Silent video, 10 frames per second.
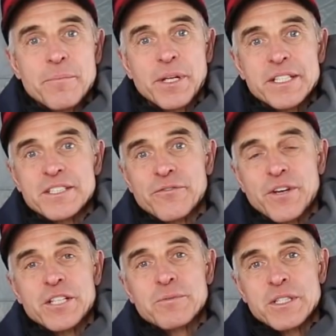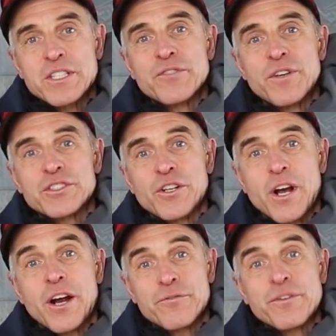place to fish because these fish
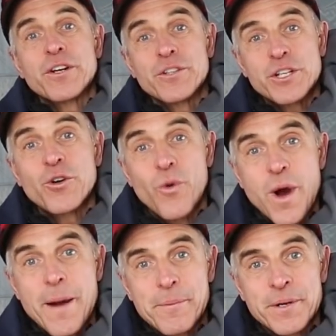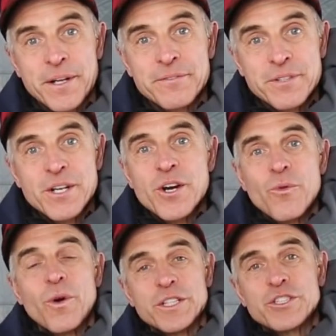are fairly cooperative
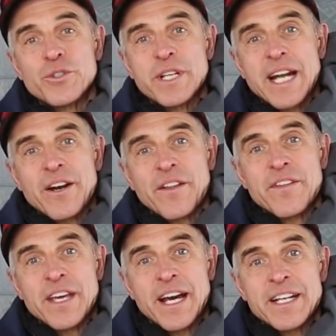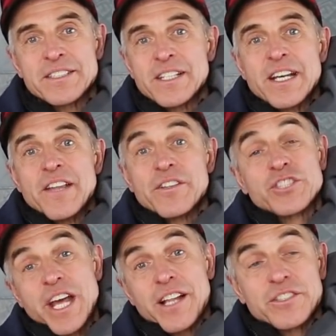once you get out on the ice. The
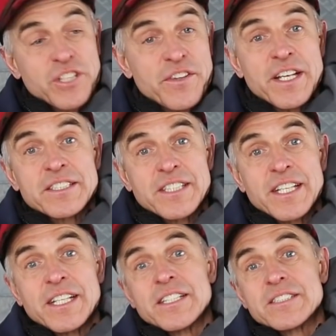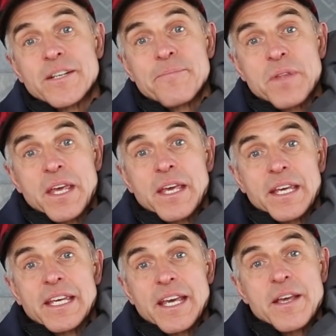challenge of this is
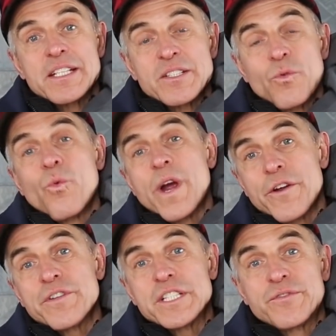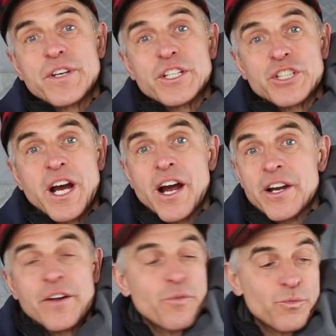where these fish are.
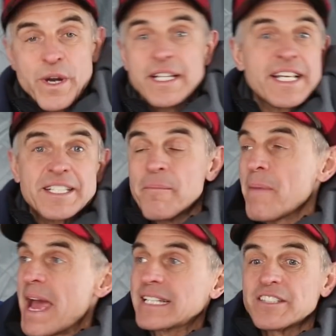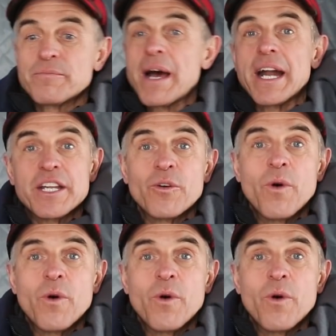Now, Red Lake's a massive body